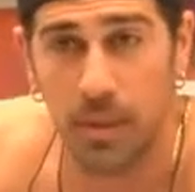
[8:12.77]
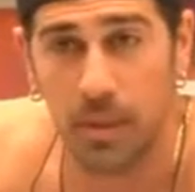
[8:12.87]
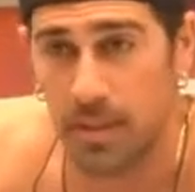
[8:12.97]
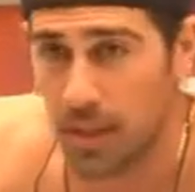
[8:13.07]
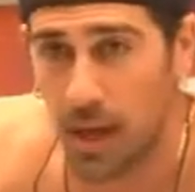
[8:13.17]

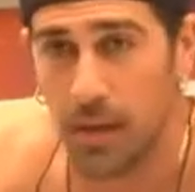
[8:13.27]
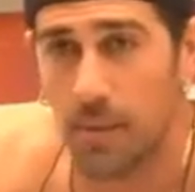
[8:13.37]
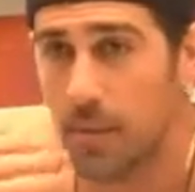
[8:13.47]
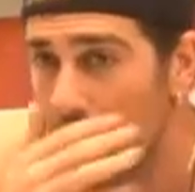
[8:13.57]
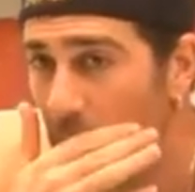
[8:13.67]
He's like, He was
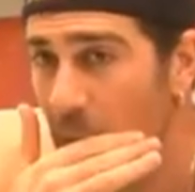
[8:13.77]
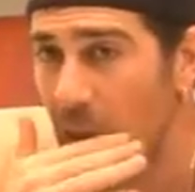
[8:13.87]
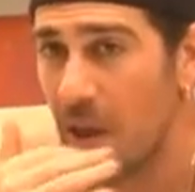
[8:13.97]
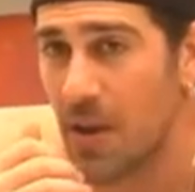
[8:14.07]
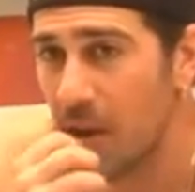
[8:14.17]

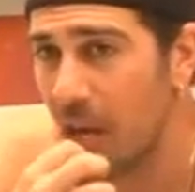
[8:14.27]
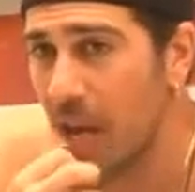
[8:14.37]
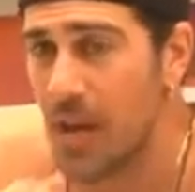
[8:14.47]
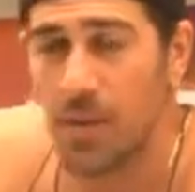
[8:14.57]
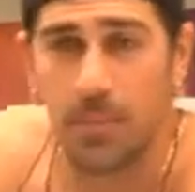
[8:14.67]
saying the
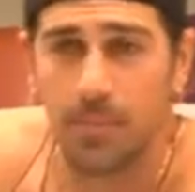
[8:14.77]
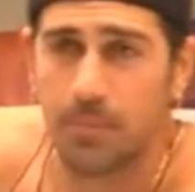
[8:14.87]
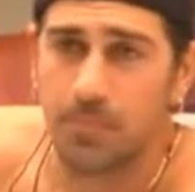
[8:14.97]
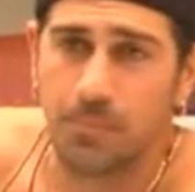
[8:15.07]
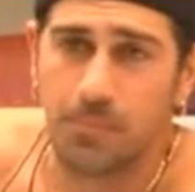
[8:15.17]
other
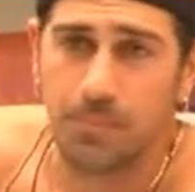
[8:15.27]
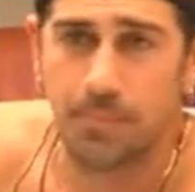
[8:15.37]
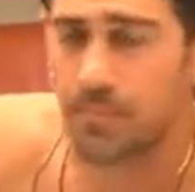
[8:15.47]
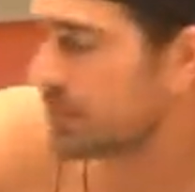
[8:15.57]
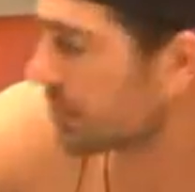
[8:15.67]
day
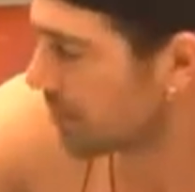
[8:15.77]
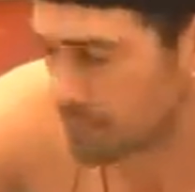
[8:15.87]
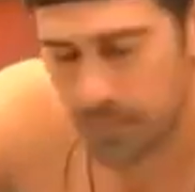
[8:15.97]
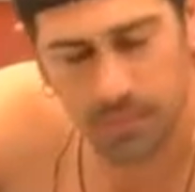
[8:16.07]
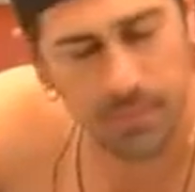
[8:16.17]
he was going
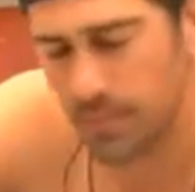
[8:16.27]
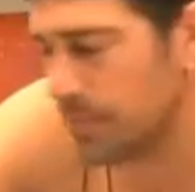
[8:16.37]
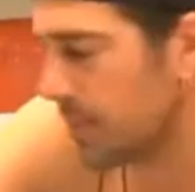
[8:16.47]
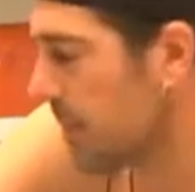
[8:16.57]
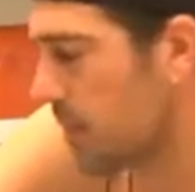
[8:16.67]
to put me
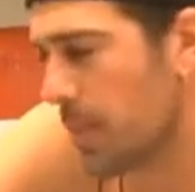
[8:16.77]
up.